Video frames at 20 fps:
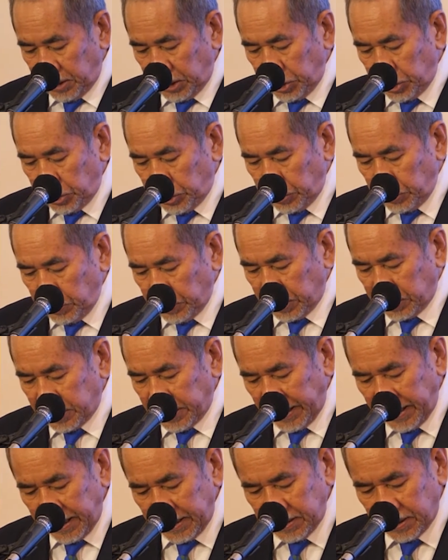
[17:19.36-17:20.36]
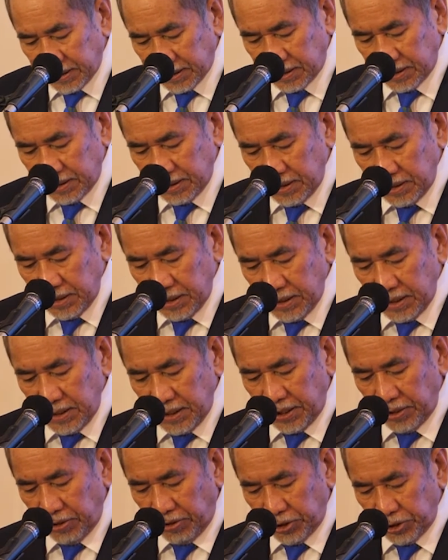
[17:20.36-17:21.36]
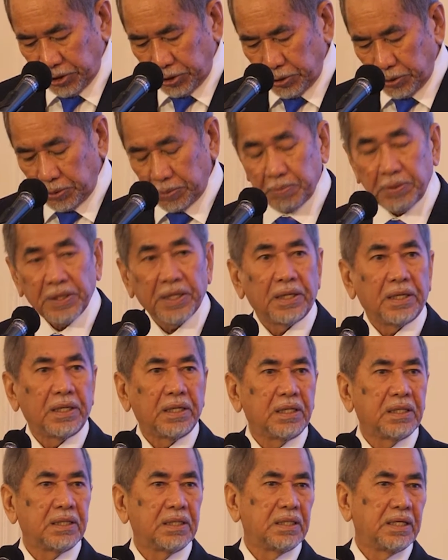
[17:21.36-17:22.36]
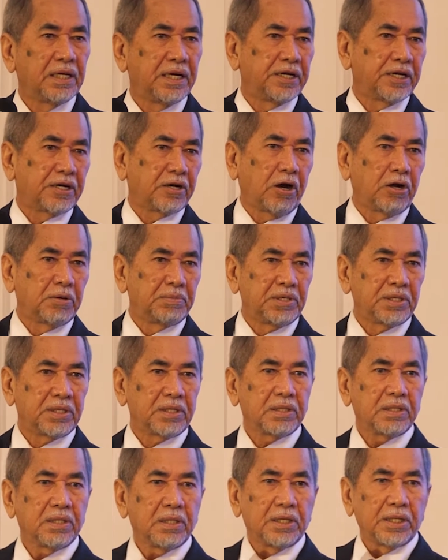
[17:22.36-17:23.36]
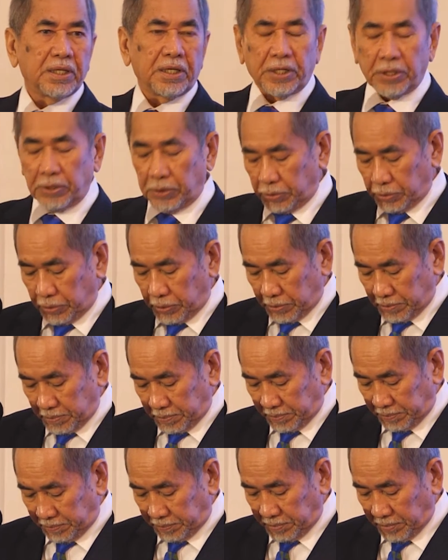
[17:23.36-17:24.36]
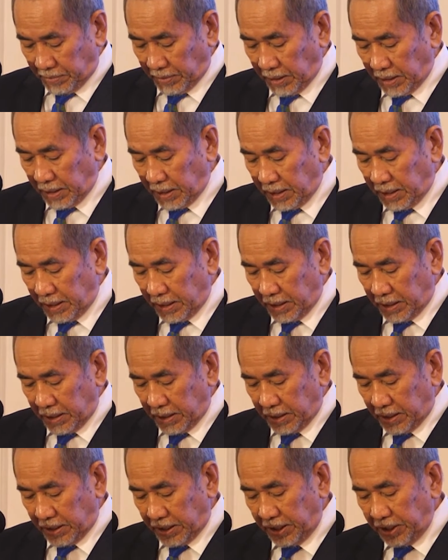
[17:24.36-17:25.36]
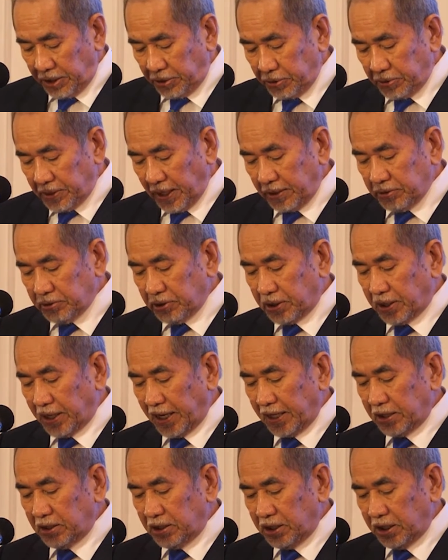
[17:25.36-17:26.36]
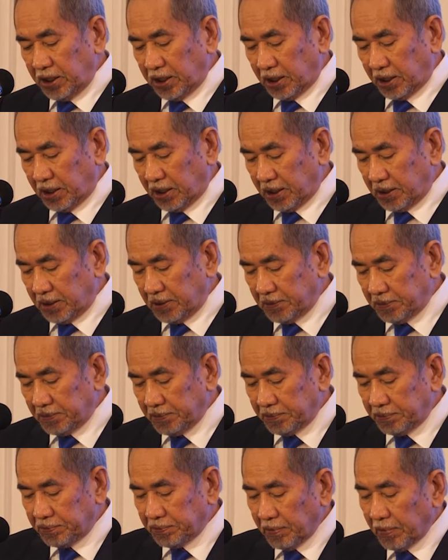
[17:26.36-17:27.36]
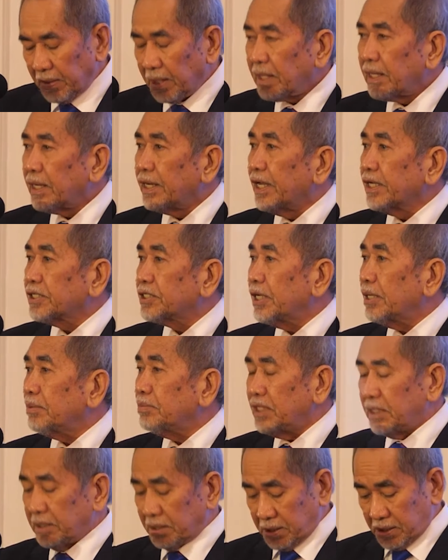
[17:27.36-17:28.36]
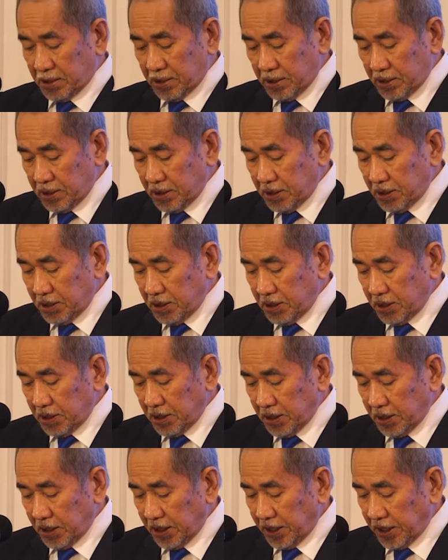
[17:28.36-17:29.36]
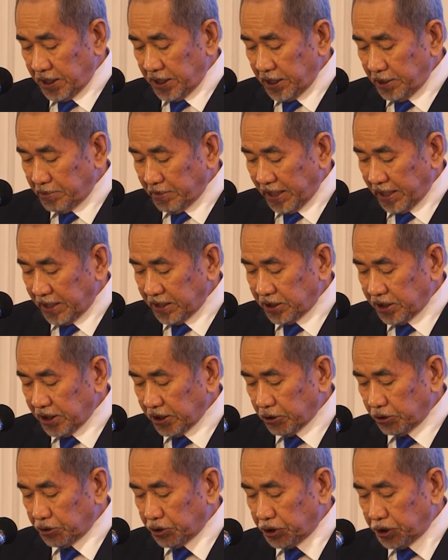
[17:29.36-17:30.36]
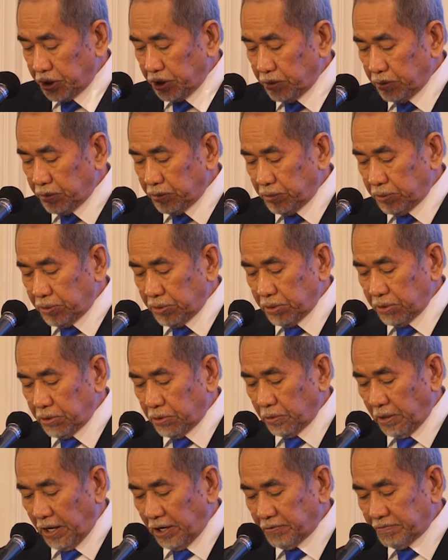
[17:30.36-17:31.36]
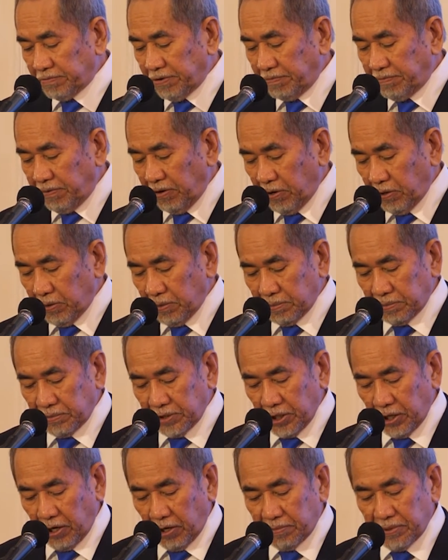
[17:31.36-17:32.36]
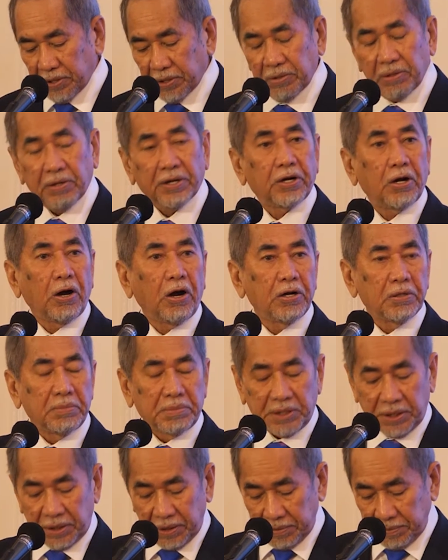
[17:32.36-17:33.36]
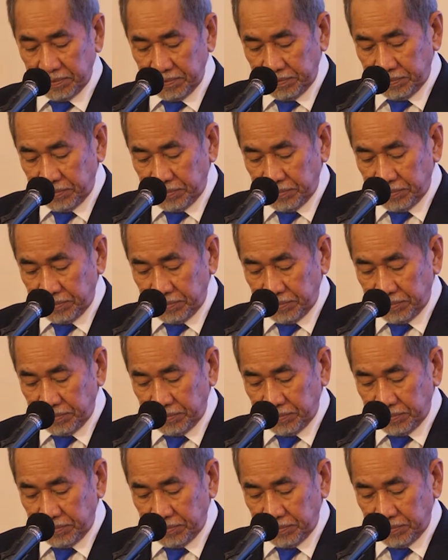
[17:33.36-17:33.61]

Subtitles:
issues and challenges in order to spur the economic growth. In 2019, the SMEs in Malaysia continued to outperform the overall economy